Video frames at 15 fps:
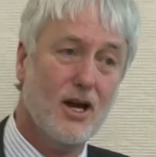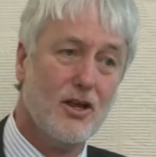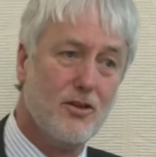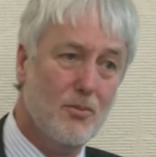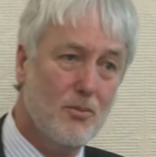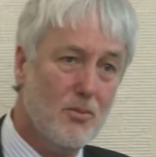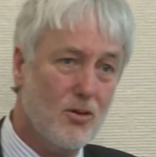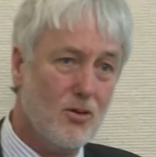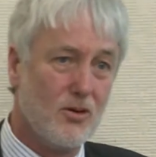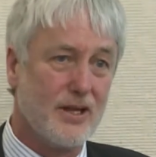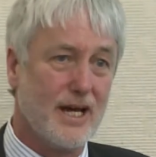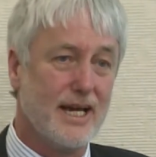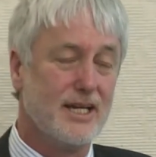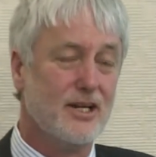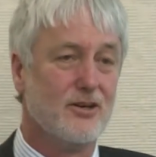The more
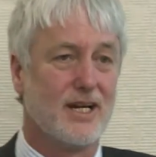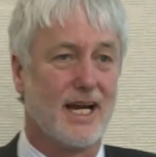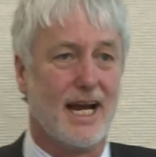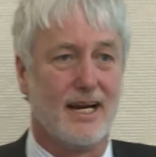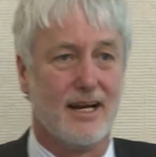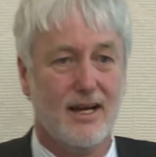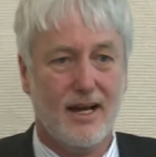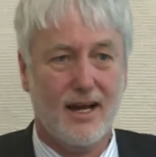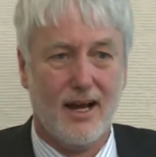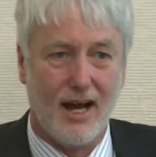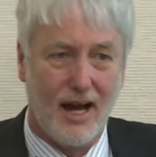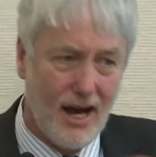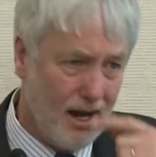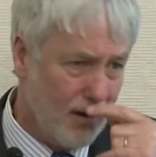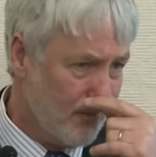that you can,
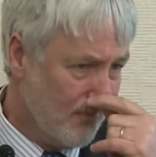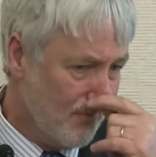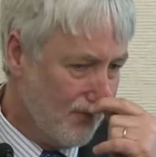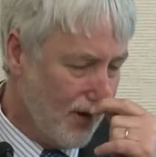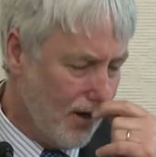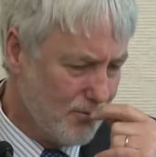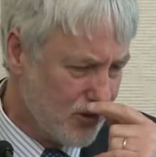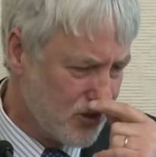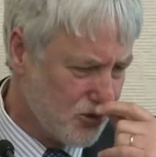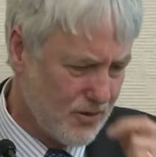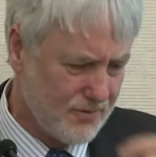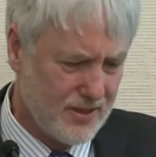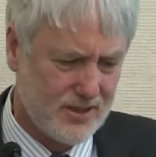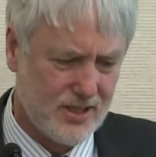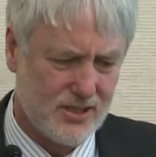I'm not sure
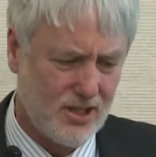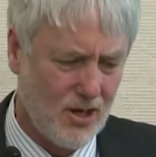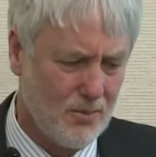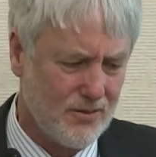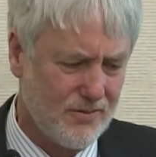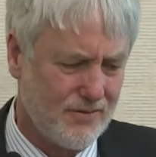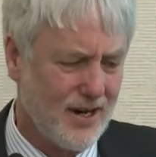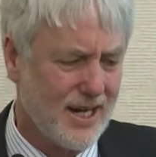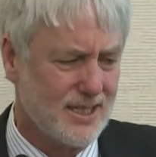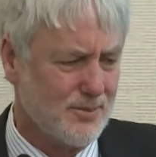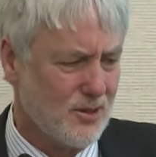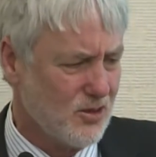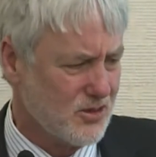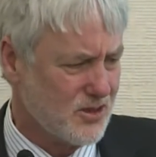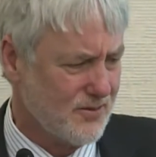if this is a common phrase,
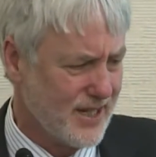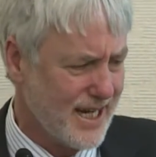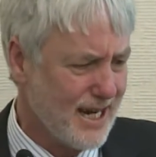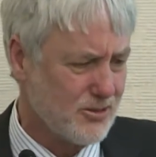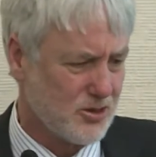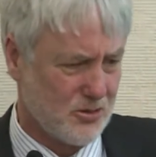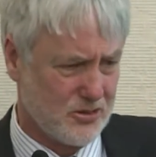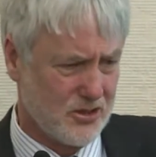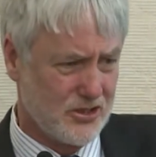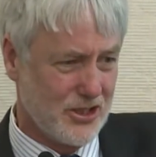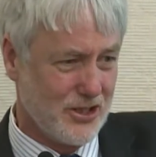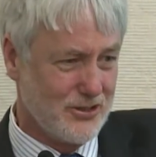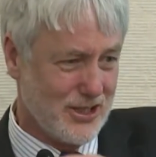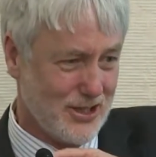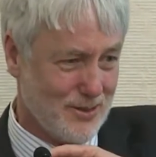but lots of the outsourcers
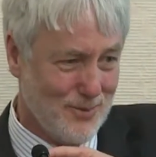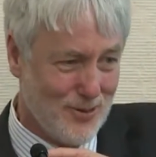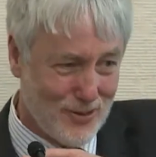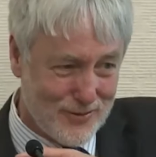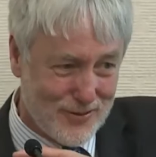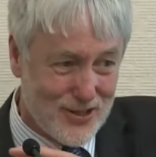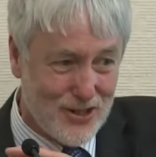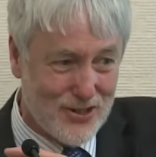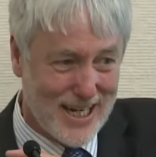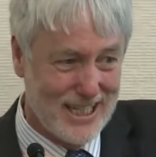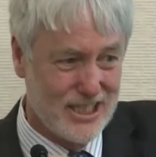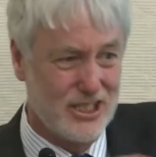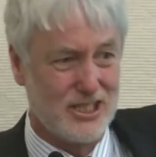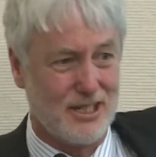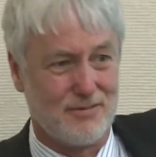use it, the more you can
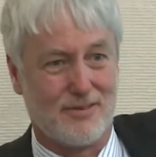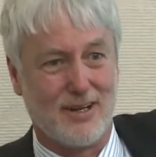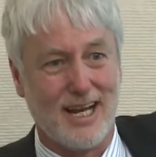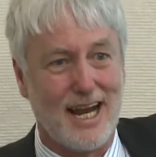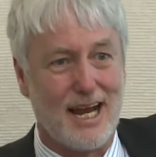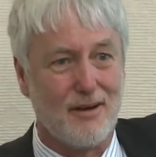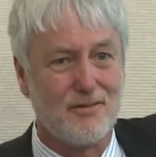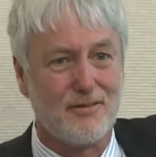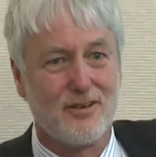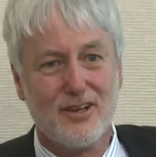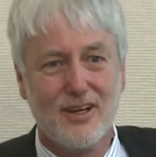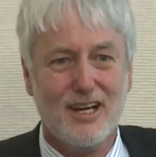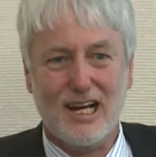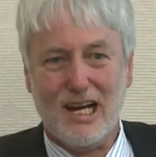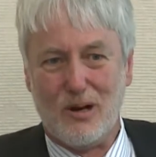shift left,
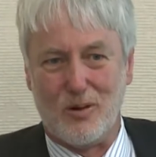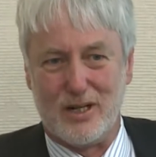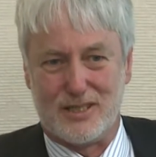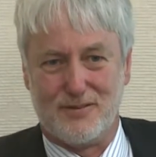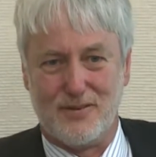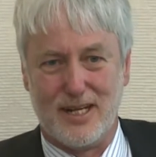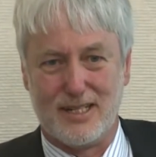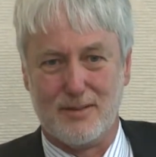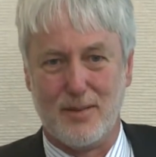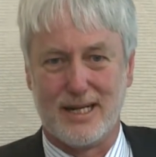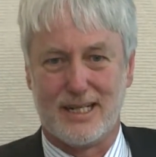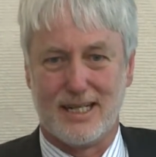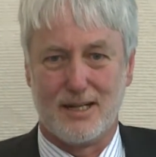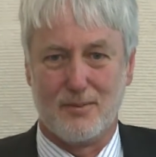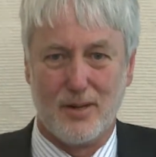which
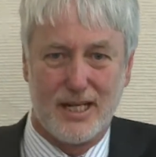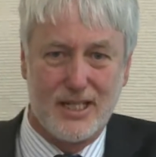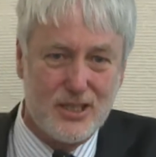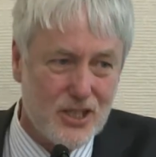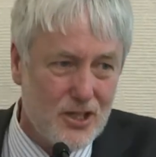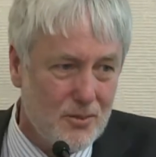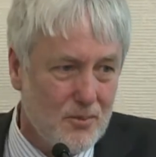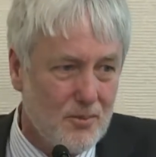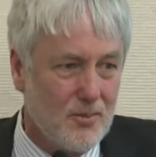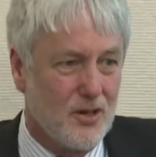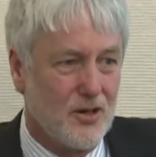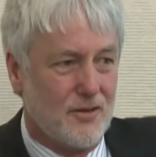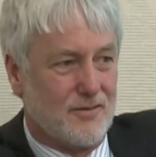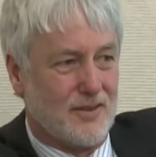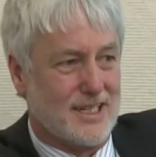fundamentally means you
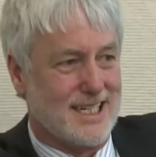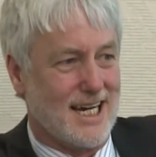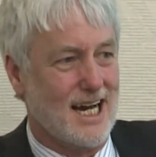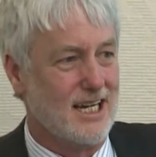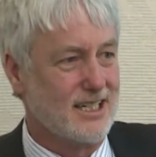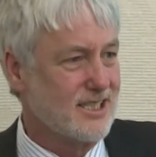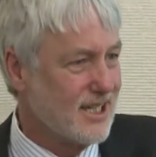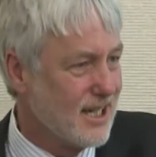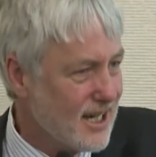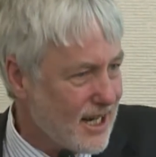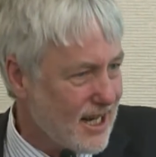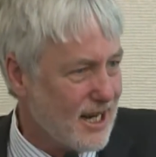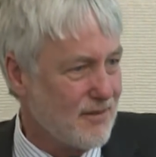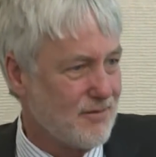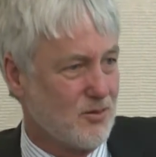move the task
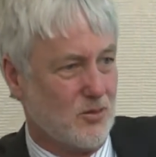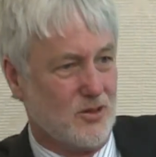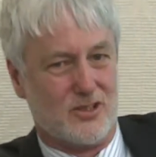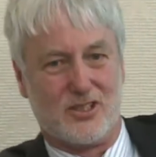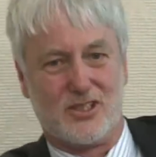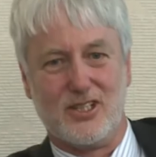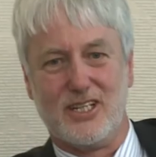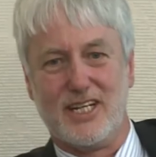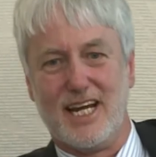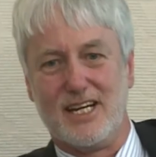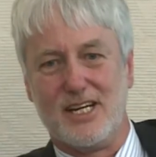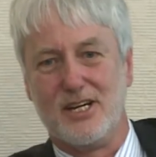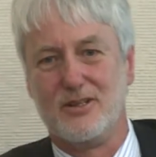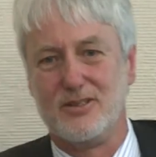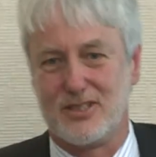leftwards to the end
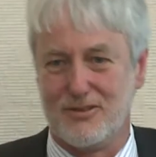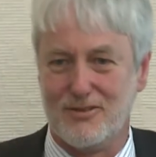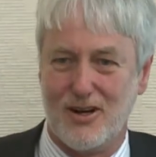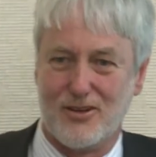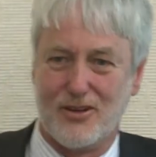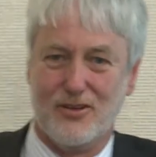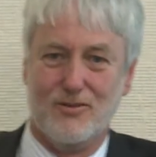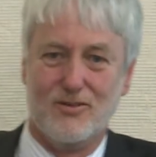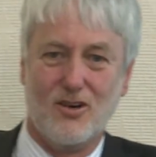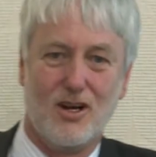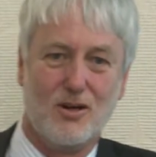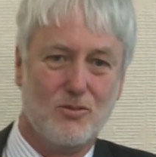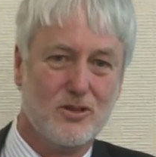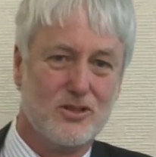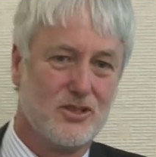user rather than
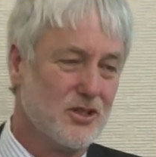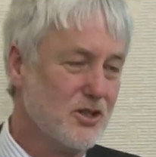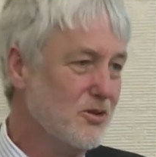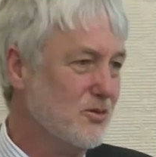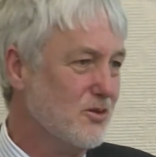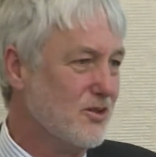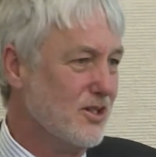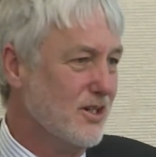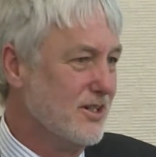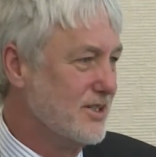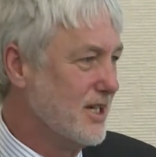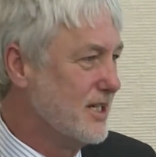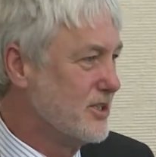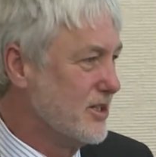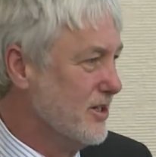rightwards to your
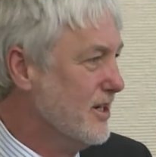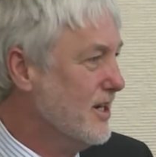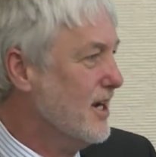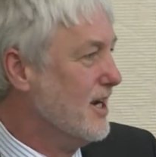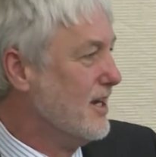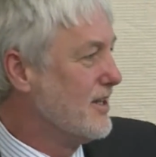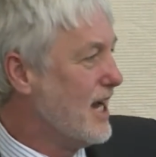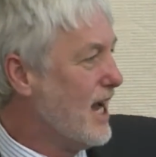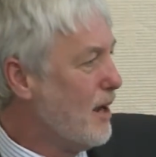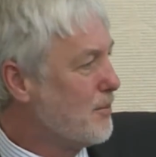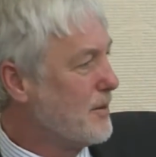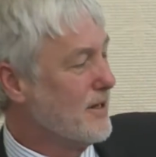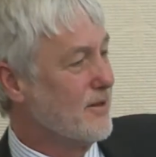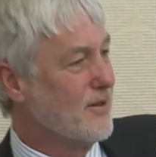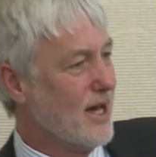organisation, the
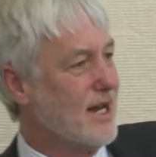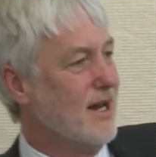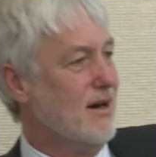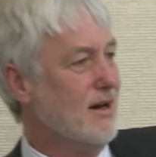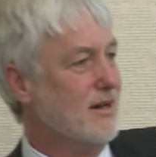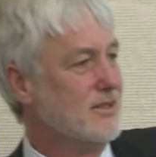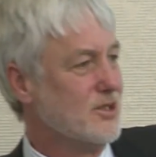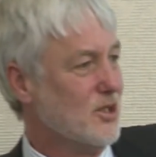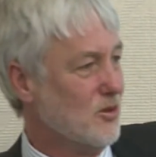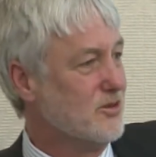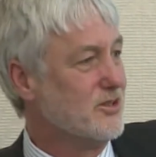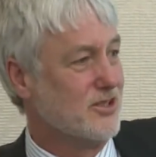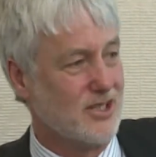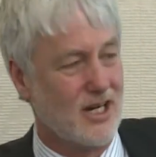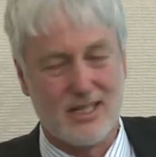happier they are, so long
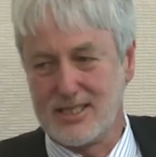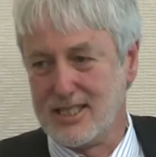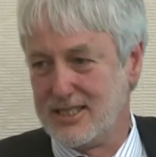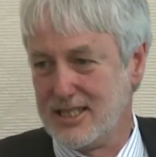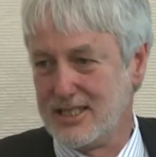as the task is